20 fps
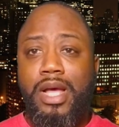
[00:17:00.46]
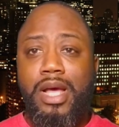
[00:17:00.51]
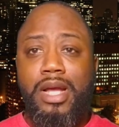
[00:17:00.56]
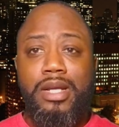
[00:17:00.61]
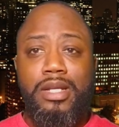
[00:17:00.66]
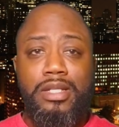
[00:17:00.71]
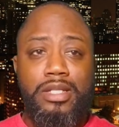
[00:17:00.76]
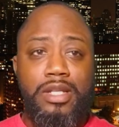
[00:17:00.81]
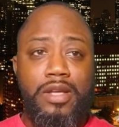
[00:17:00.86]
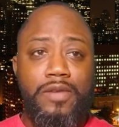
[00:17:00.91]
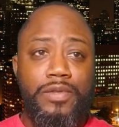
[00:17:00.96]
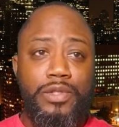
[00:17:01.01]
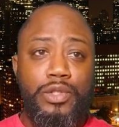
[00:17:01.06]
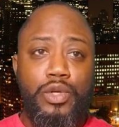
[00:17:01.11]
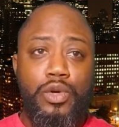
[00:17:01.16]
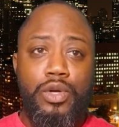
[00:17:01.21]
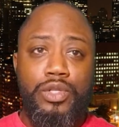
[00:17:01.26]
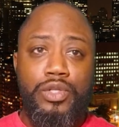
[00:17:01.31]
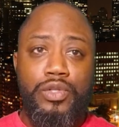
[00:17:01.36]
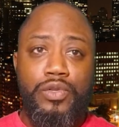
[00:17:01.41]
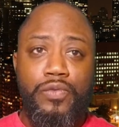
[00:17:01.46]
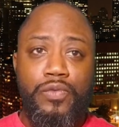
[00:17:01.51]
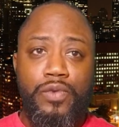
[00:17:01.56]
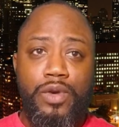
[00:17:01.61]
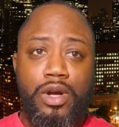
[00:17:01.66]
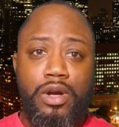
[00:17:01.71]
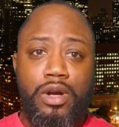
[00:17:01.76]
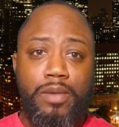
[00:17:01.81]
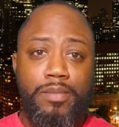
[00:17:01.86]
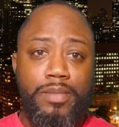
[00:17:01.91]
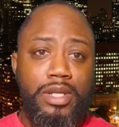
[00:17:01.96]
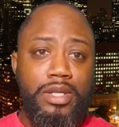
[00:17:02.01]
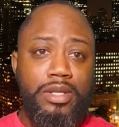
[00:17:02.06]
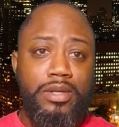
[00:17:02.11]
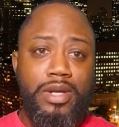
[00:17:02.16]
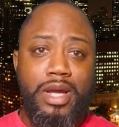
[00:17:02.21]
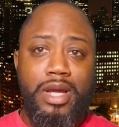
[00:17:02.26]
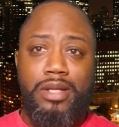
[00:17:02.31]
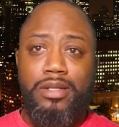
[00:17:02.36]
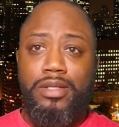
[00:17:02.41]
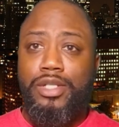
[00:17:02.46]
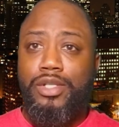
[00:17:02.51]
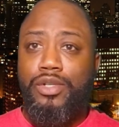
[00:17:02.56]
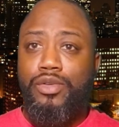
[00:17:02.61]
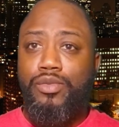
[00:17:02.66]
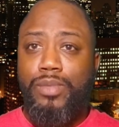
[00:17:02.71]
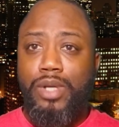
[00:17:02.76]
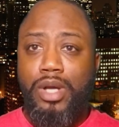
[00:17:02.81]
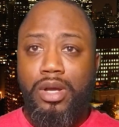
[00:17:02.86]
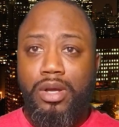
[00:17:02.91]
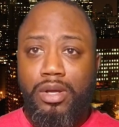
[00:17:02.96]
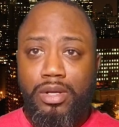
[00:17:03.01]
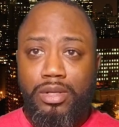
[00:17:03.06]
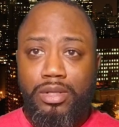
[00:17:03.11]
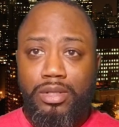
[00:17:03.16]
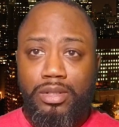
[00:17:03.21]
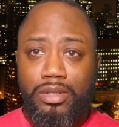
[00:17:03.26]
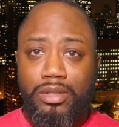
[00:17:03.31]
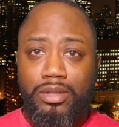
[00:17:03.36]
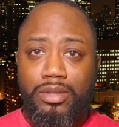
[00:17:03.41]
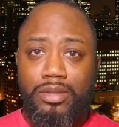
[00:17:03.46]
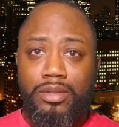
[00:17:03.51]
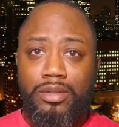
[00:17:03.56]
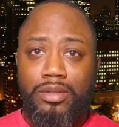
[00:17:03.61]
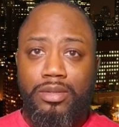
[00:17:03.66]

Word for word: a lot of the stuff is going too far. I mean, you got Snoop Dogg,